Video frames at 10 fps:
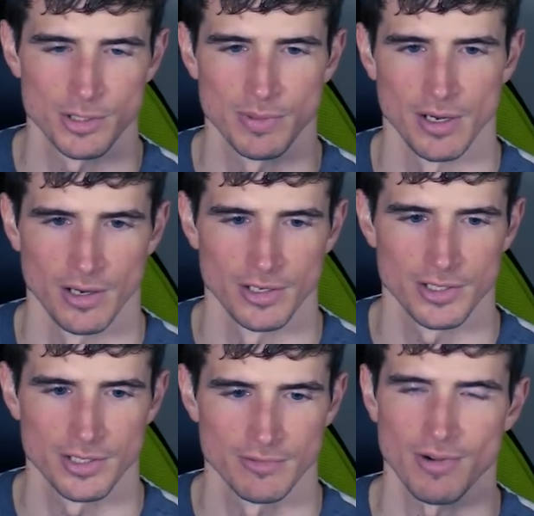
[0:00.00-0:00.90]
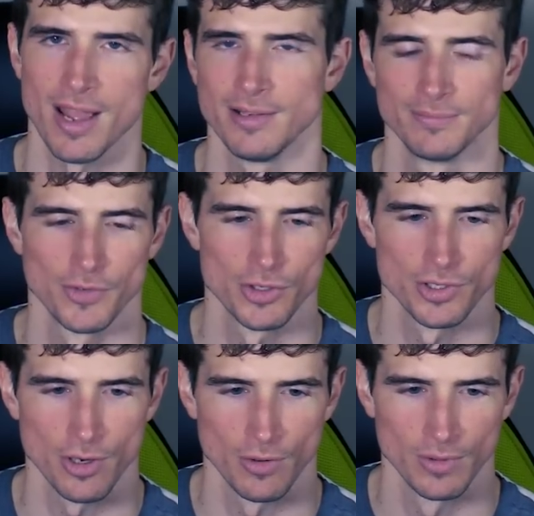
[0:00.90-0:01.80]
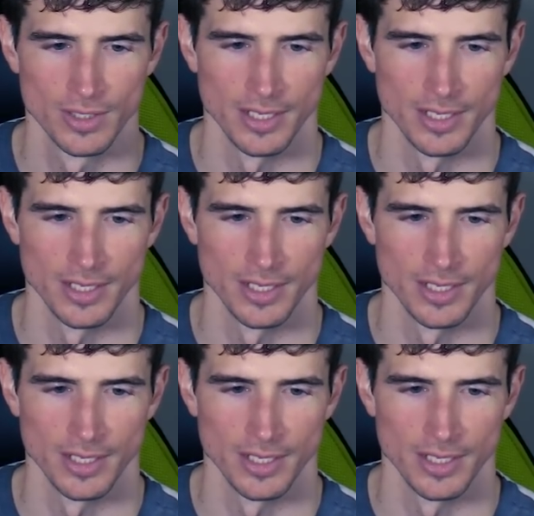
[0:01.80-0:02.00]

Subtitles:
let's be honest, right? There's no,